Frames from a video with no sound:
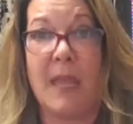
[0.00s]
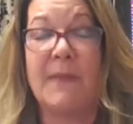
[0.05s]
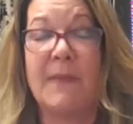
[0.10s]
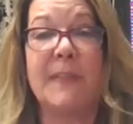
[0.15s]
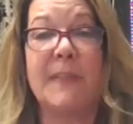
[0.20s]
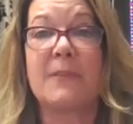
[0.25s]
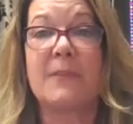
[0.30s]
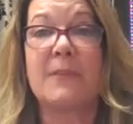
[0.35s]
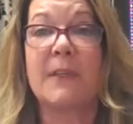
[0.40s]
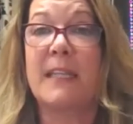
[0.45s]
If
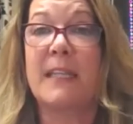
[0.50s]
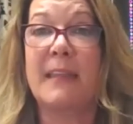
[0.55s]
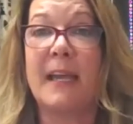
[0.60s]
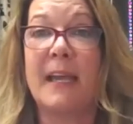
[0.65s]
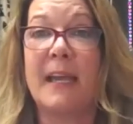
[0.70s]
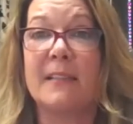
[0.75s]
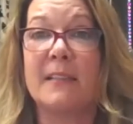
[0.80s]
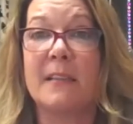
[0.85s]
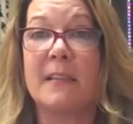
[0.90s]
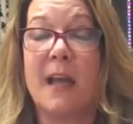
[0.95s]
it's
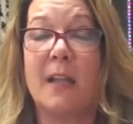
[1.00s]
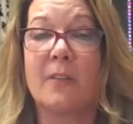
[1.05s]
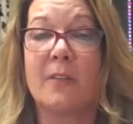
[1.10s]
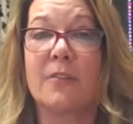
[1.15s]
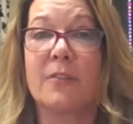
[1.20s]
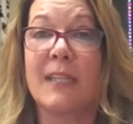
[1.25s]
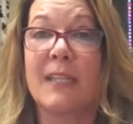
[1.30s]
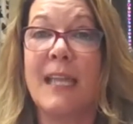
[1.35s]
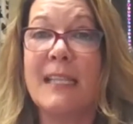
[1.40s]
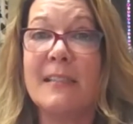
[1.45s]

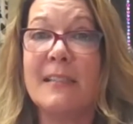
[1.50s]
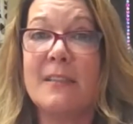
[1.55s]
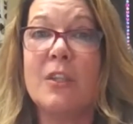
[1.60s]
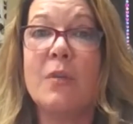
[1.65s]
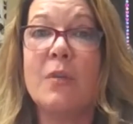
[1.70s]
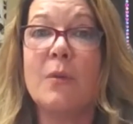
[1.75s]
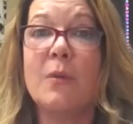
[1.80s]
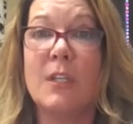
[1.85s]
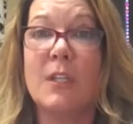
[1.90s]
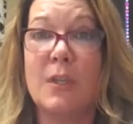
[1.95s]
$50,000 or less,
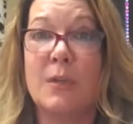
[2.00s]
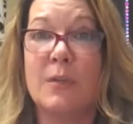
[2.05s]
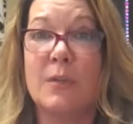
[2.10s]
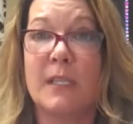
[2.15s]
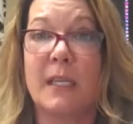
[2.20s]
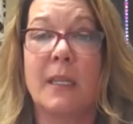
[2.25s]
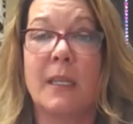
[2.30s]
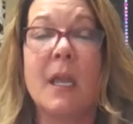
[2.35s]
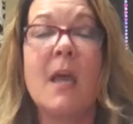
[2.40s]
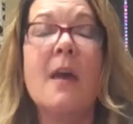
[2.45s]
you can use
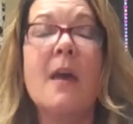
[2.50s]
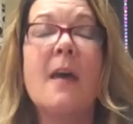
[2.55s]
it.